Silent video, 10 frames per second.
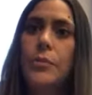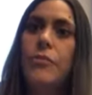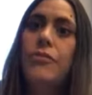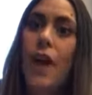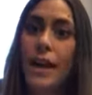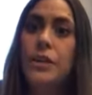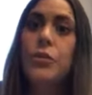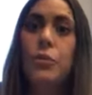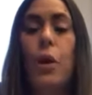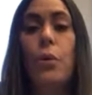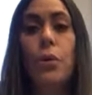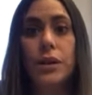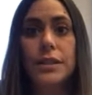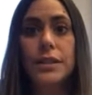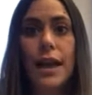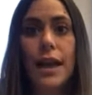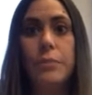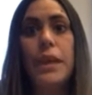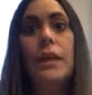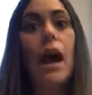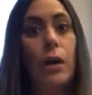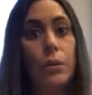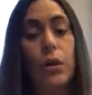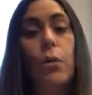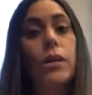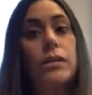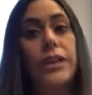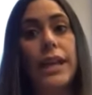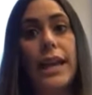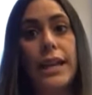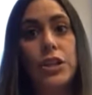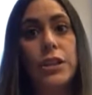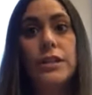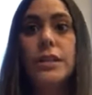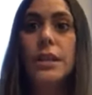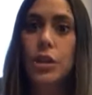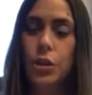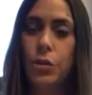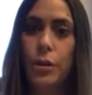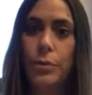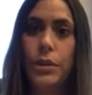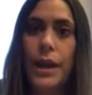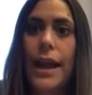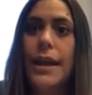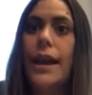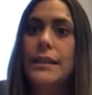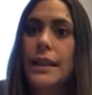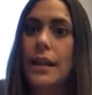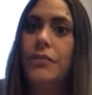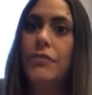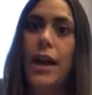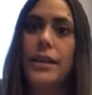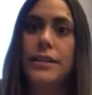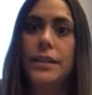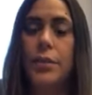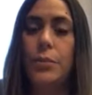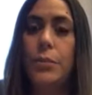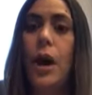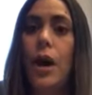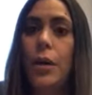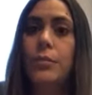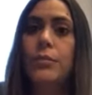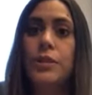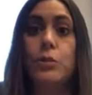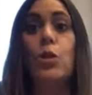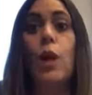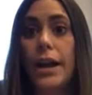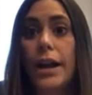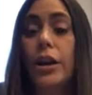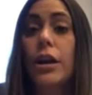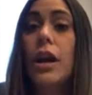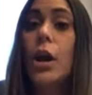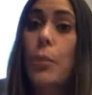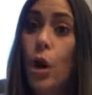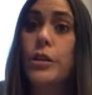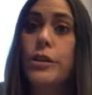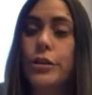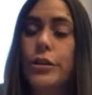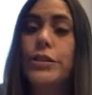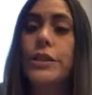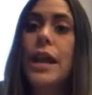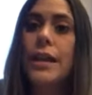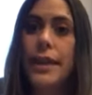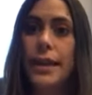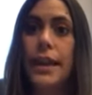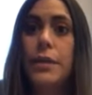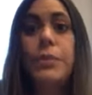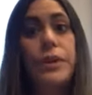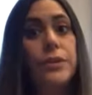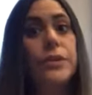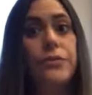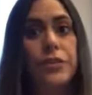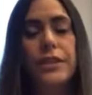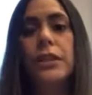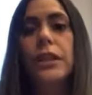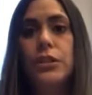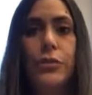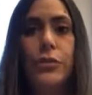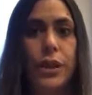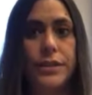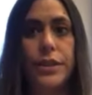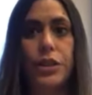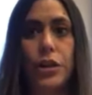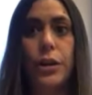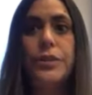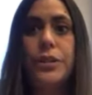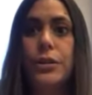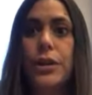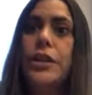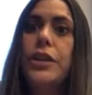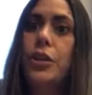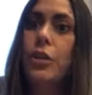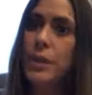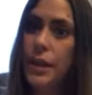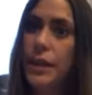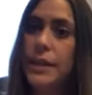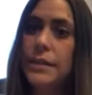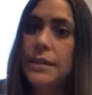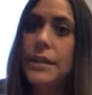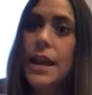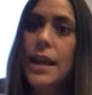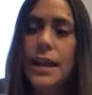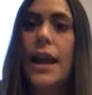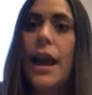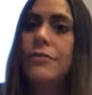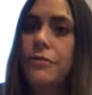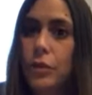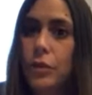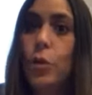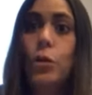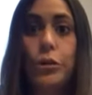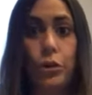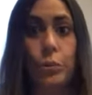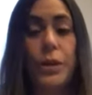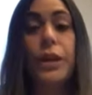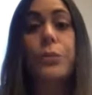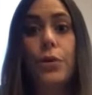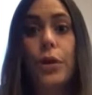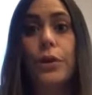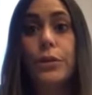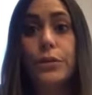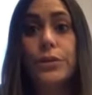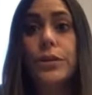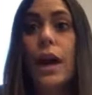find growers that meet our qualifications in Europe and identify some drier partners that can build some facilities for us in Europe, so that the Europeans can have local European produce